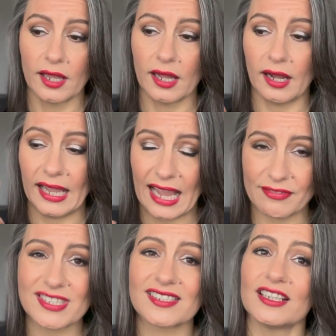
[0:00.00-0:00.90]
I
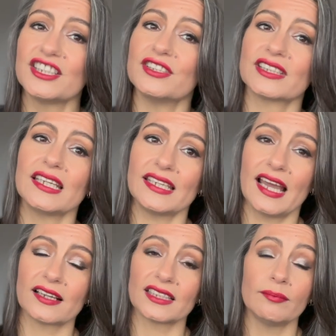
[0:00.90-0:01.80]
haven't started using it
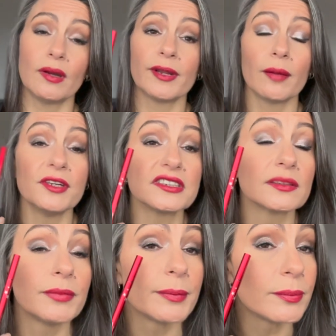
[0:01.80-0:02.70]
yet, because at the moment I'm using the
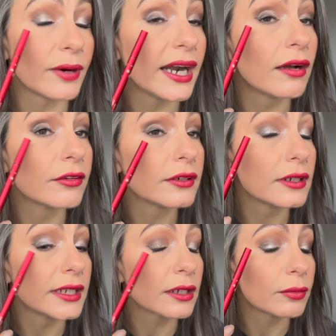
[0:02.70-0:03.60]
Bobbi Brown
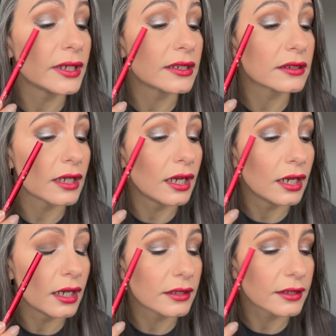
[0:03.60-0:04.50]
liquid
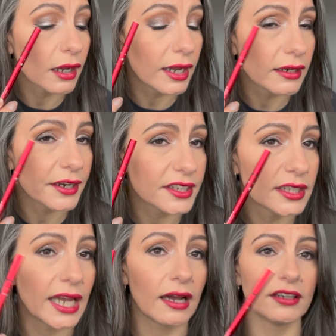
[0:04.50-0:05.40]
eyeliner,
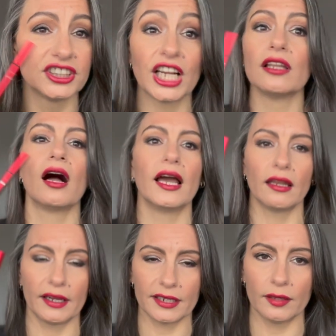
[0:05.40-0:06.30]
the gel
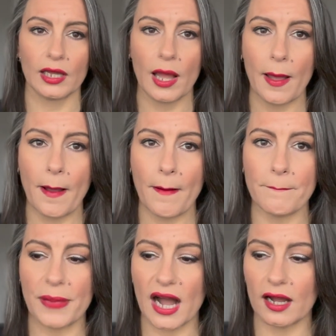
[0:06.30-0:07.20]
eyeliner,
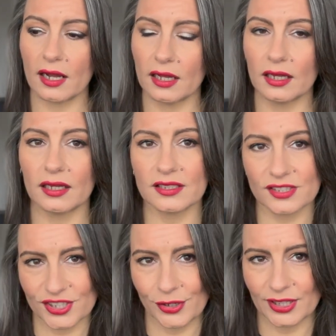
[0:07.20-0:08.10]
but
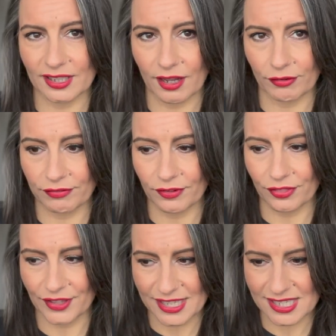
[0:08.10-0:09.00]
soon enough,
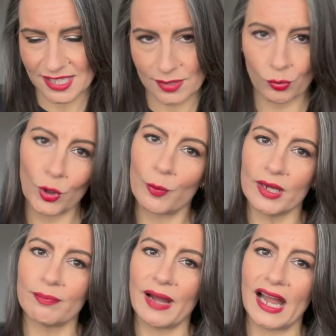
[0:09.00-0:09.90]
this will be
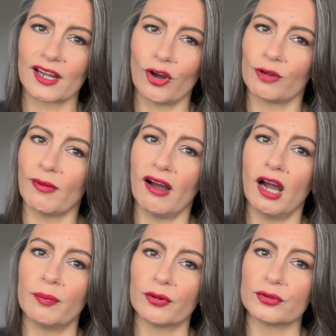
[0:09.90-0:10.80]
back on my
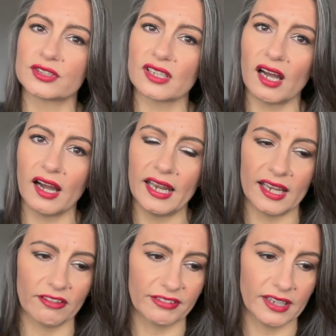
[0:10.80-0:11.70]
eyeballs. I
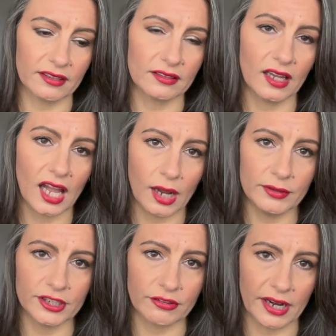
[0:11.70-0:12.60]
love it.
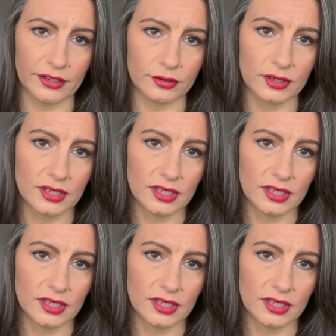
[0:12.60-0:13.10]
Holy grail,